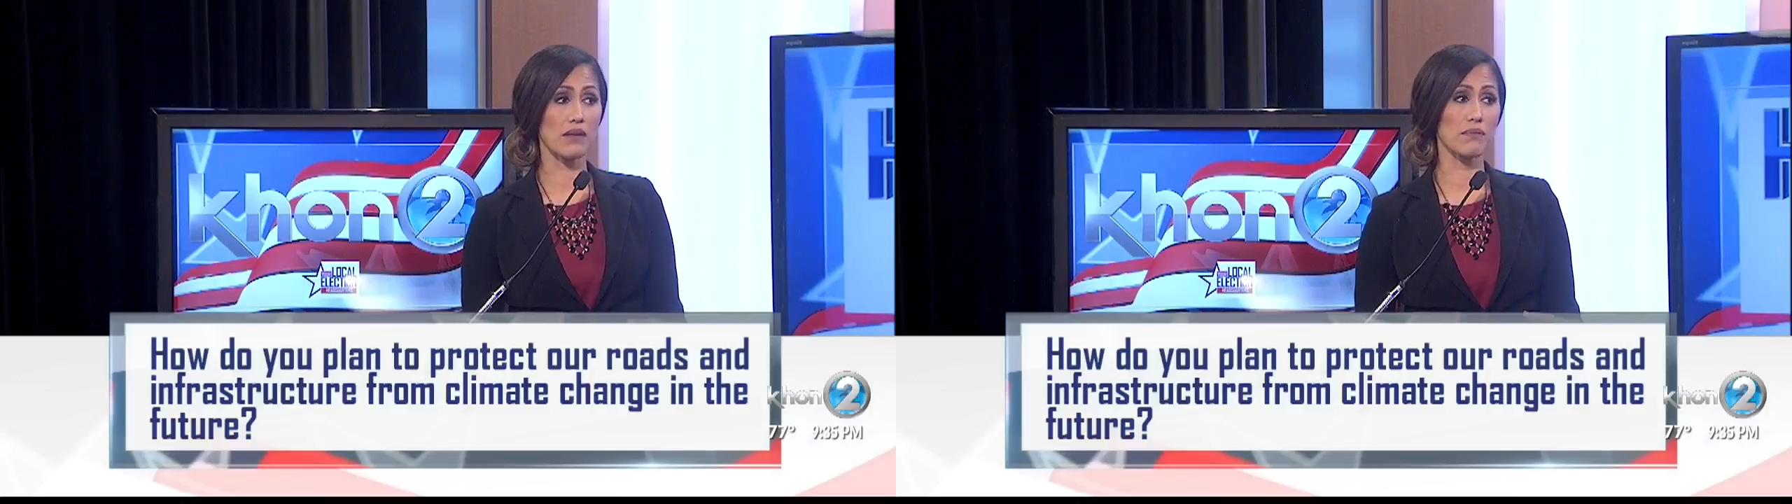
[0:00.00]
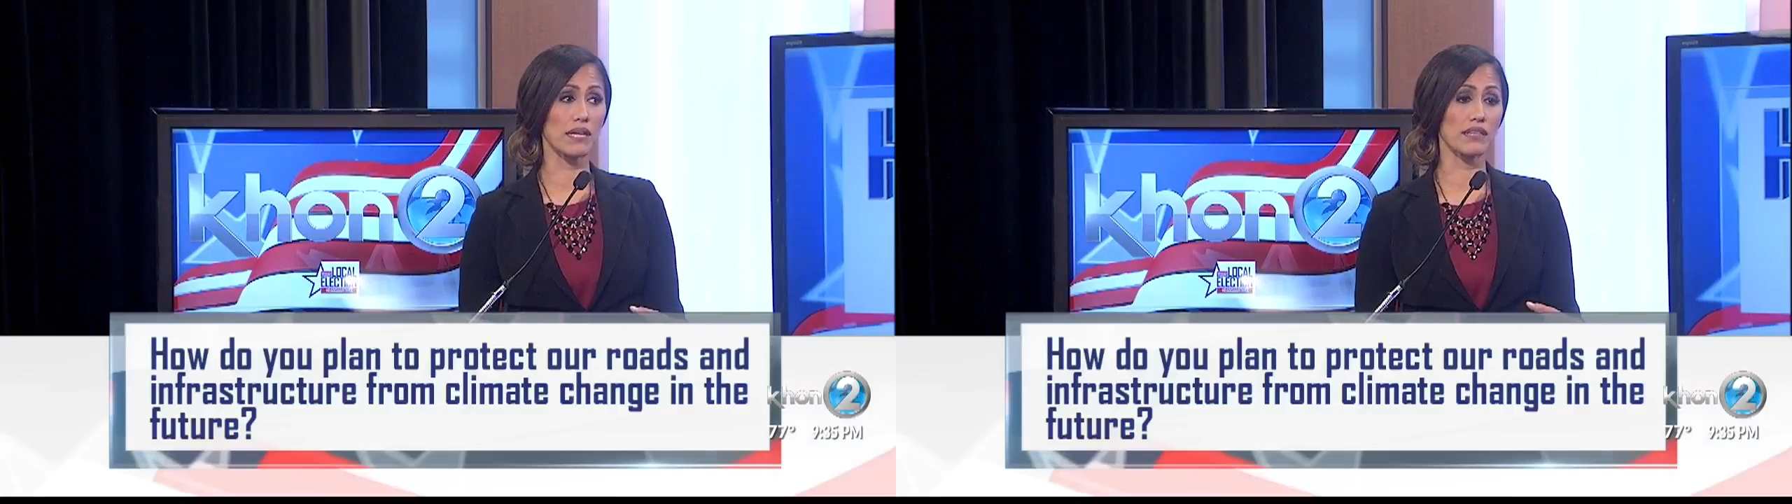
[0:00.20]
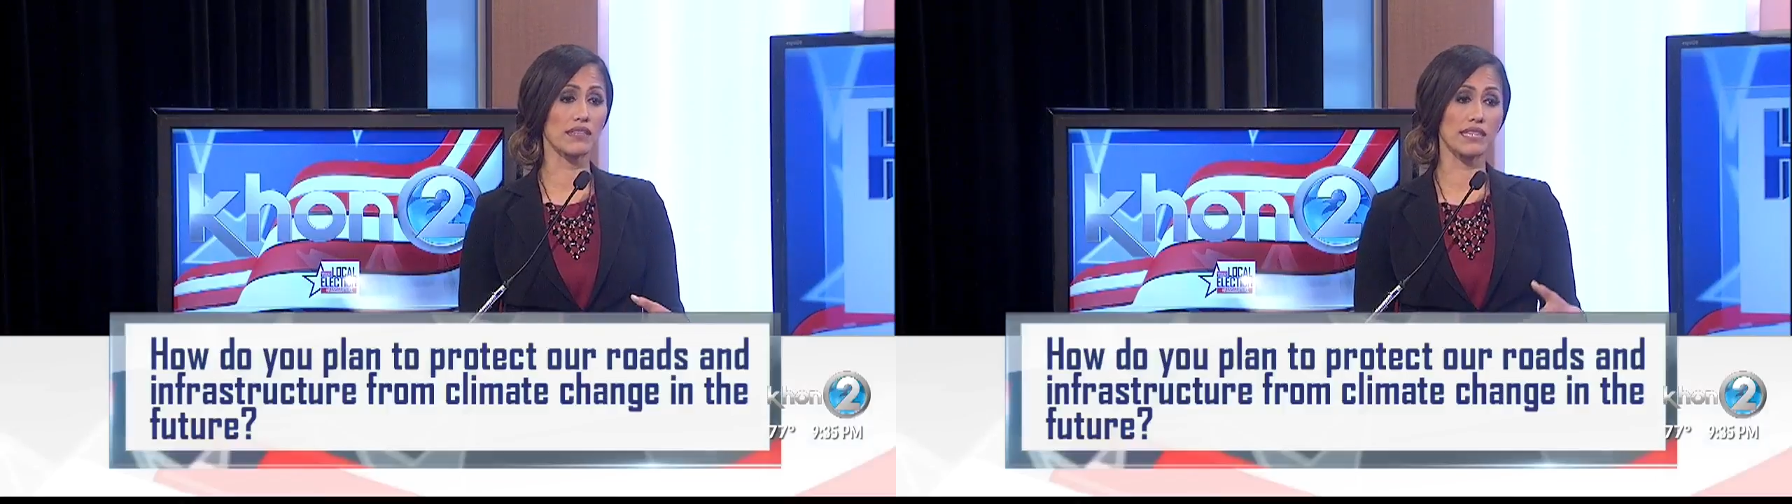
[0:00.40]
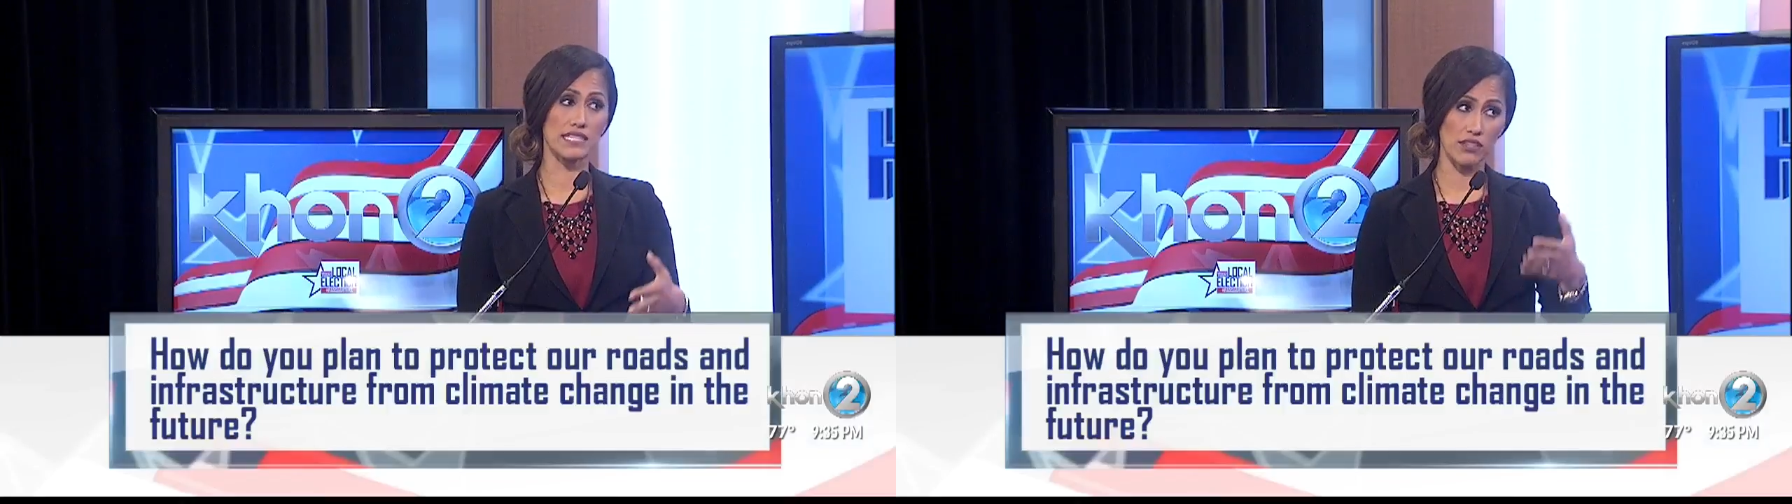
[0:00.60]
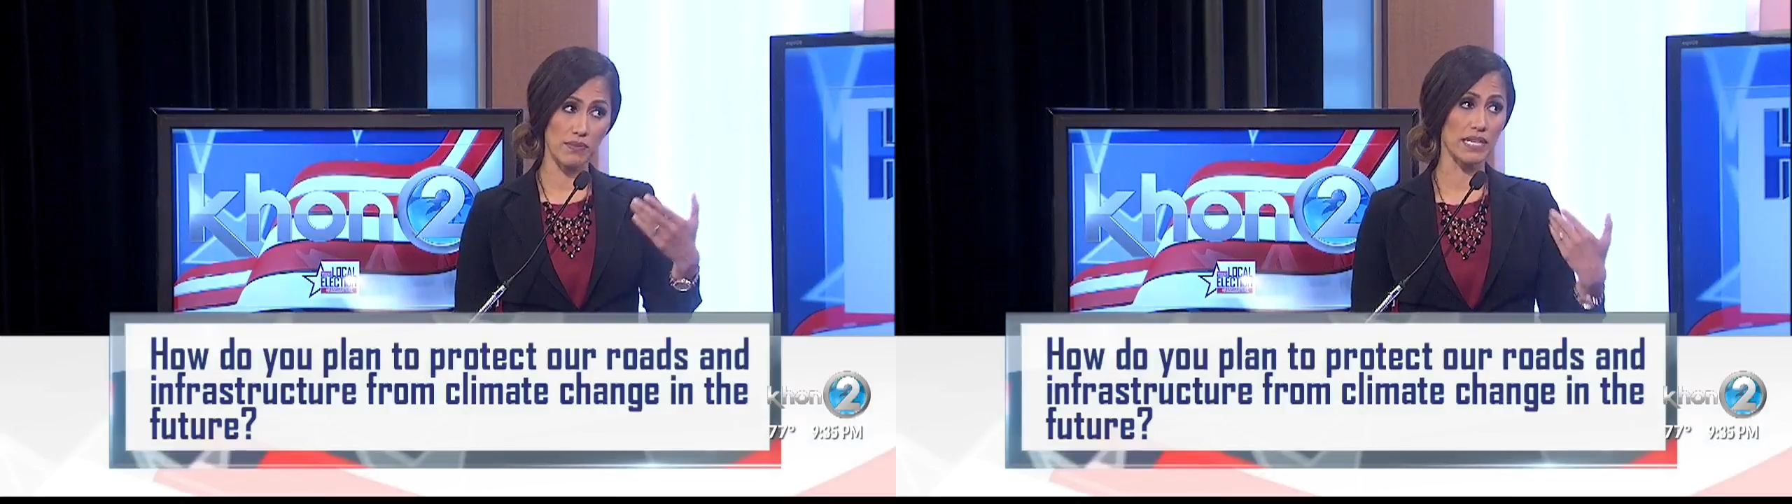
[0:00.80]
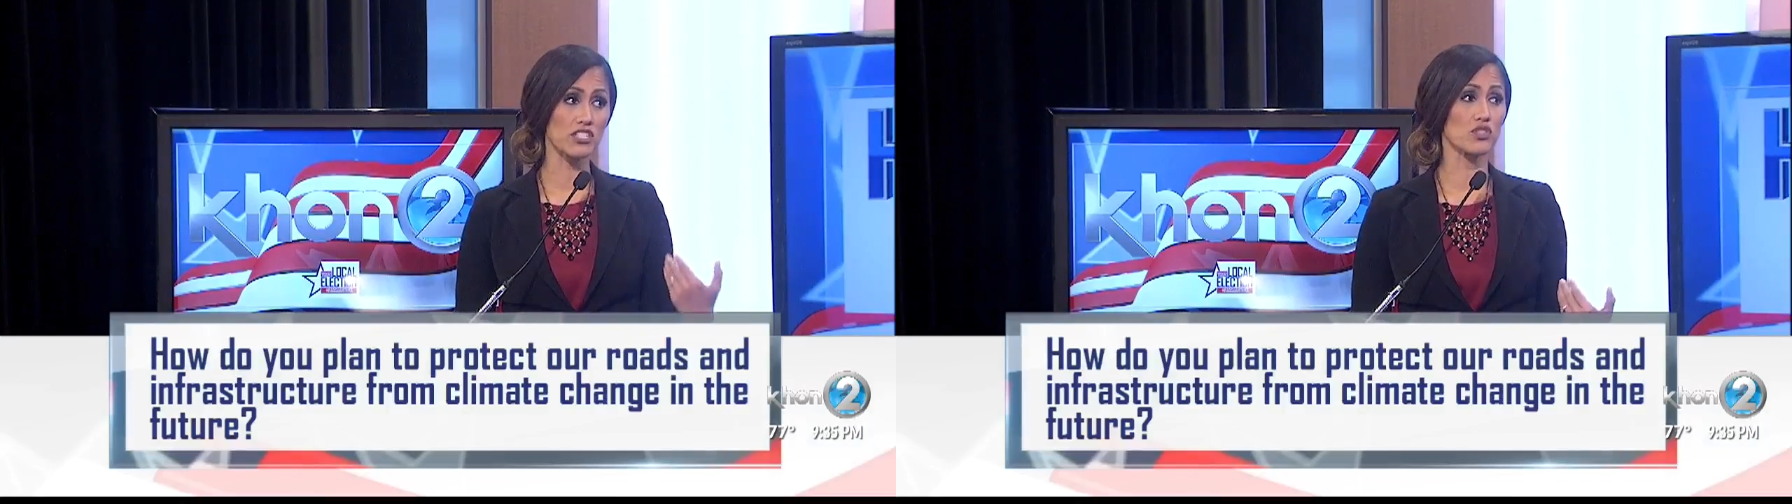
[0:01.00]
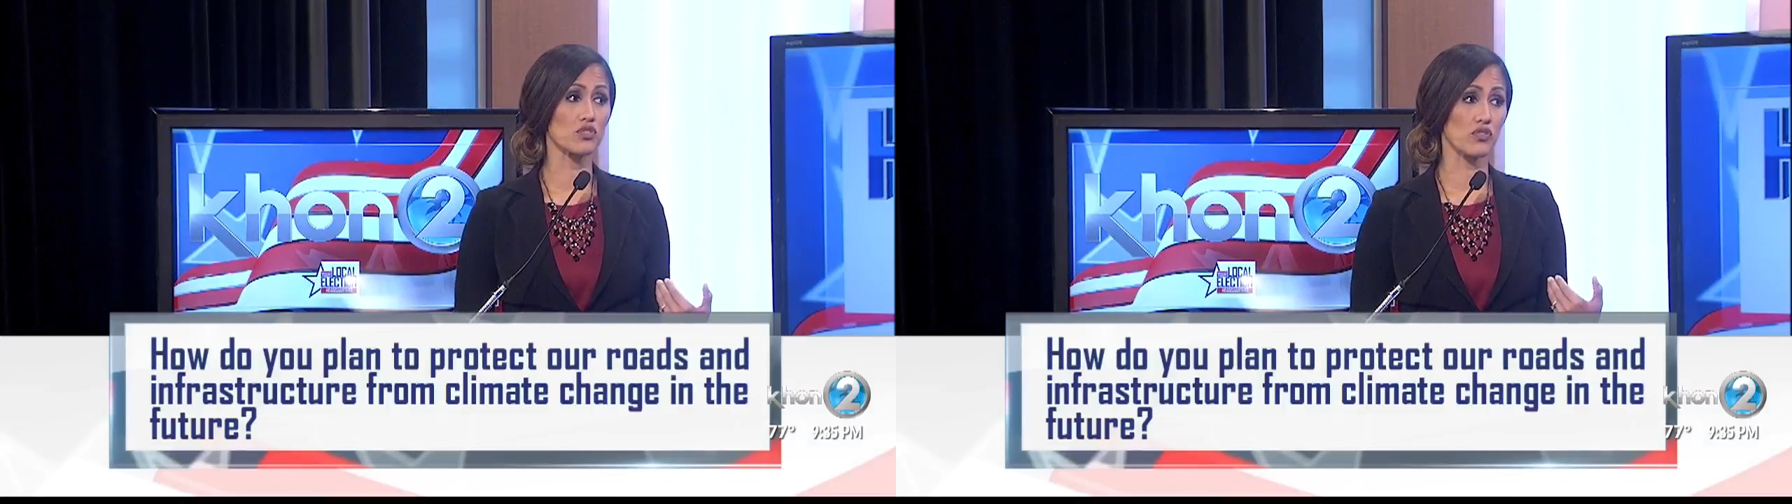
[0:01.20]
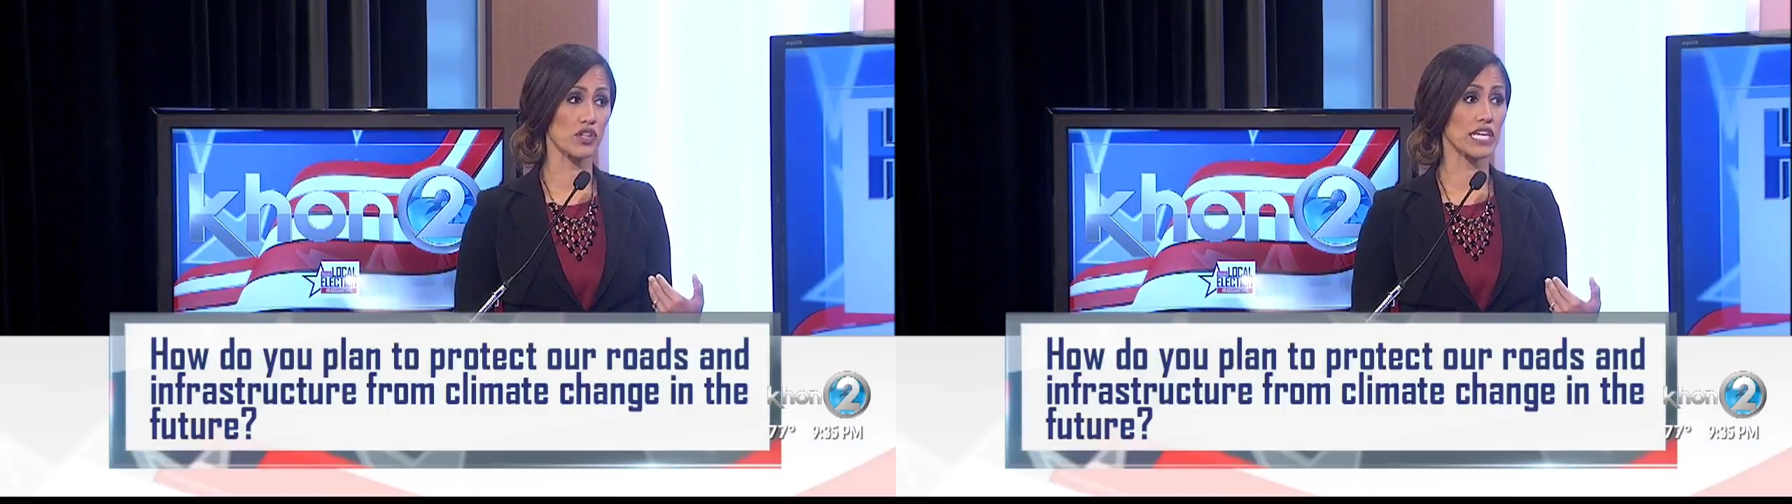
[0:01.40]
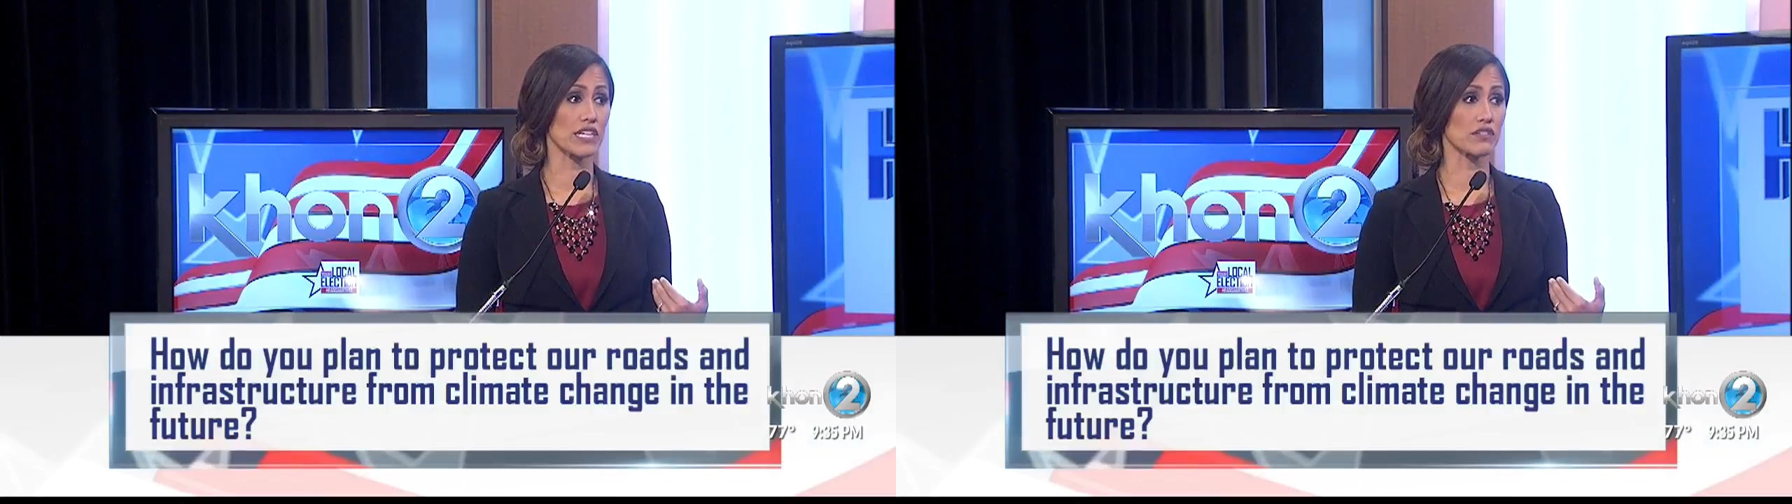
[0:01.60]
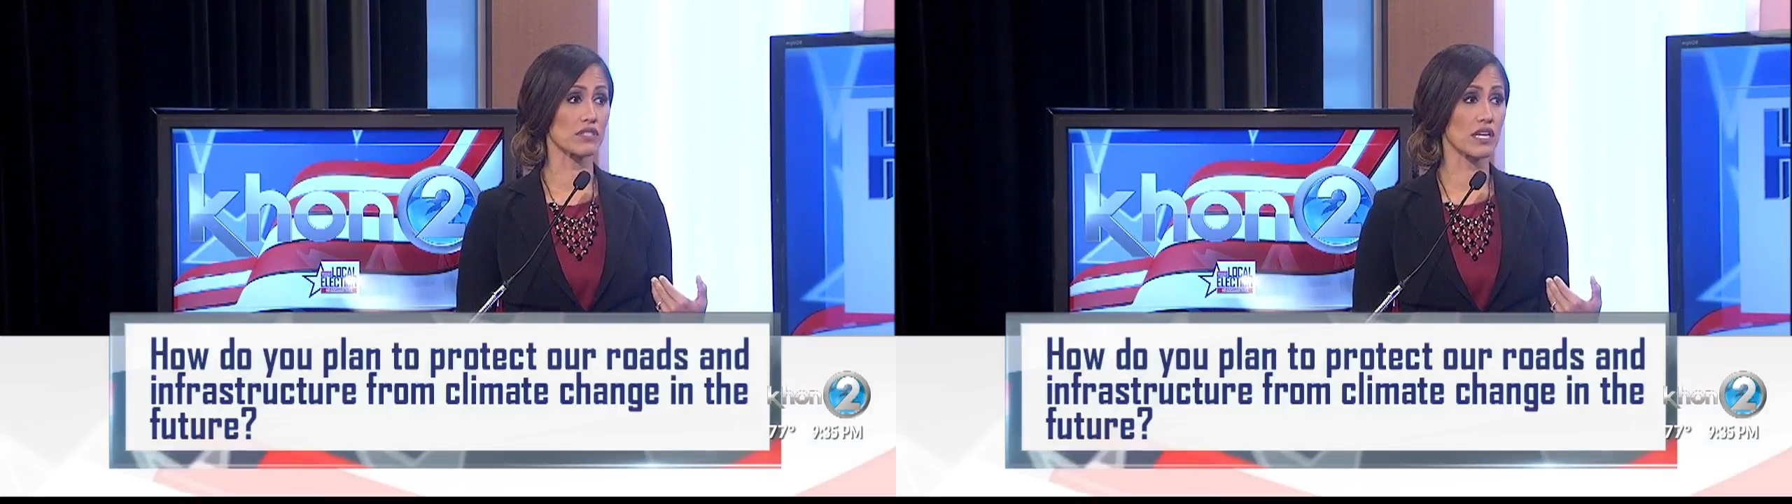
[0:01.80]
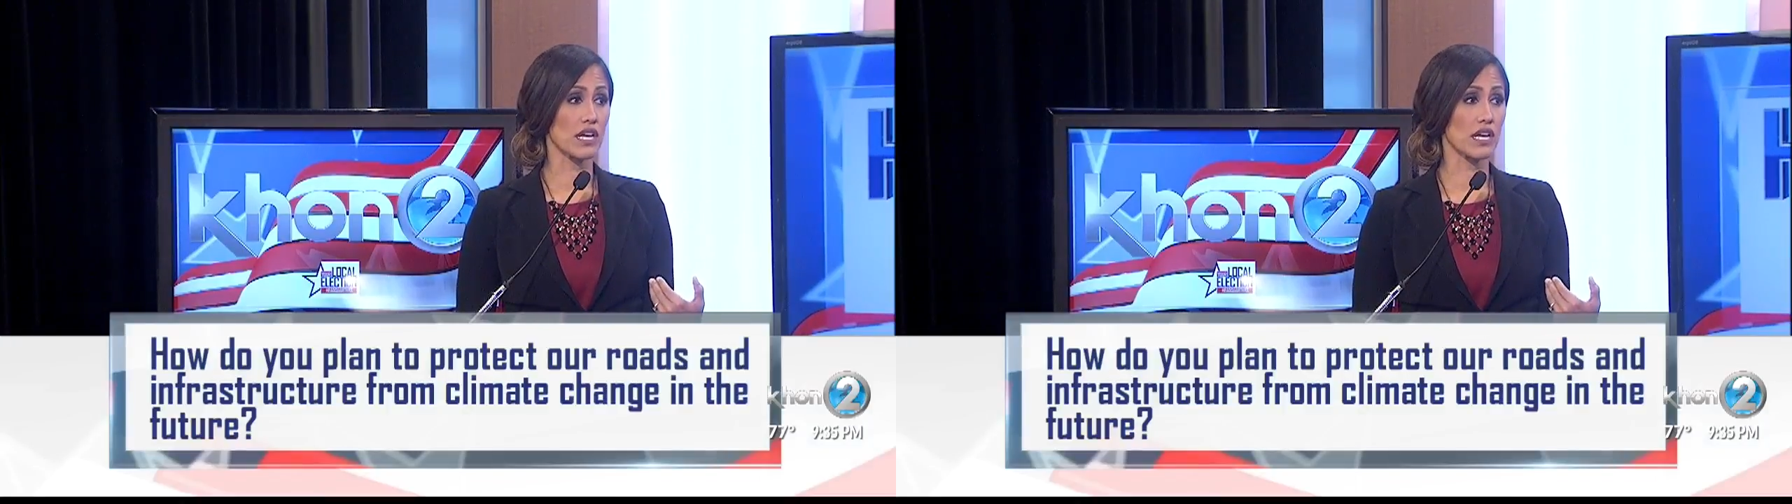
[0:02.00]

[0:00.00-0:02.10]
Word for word: but these have been issues for years.